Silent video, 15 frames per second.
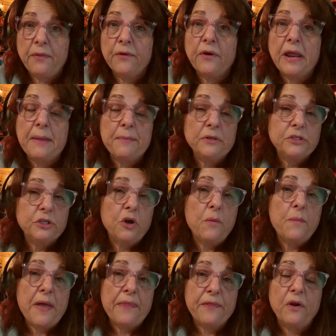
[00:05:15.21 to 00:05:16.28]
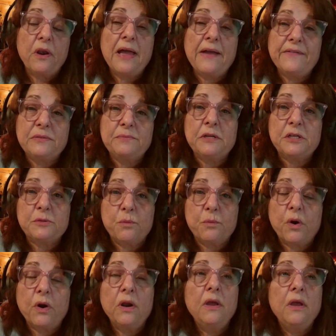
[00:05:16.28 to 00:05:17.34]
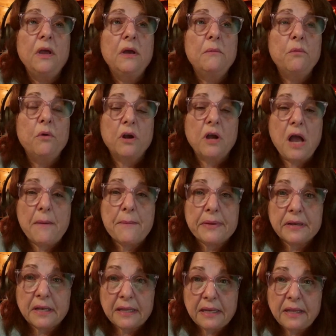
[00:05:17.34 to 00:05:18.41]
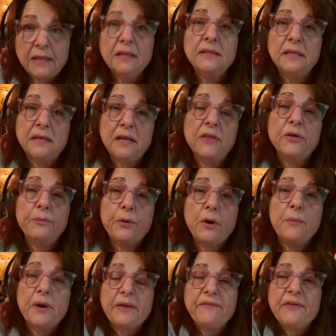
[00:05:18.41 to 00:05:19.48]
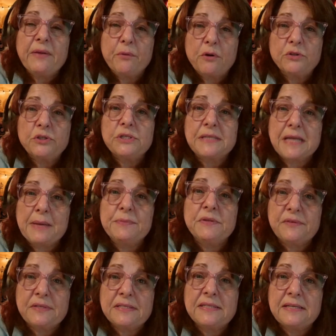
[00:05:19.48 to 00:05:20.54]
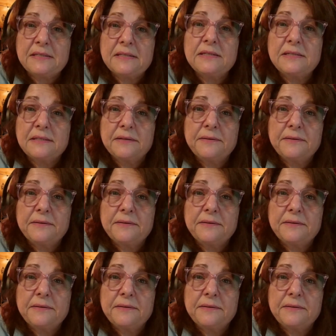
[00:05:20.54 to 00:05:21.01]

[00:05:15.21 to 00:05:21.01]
They're able to go about their lives much more commonly than other pulmonary fibrosis types of diseases.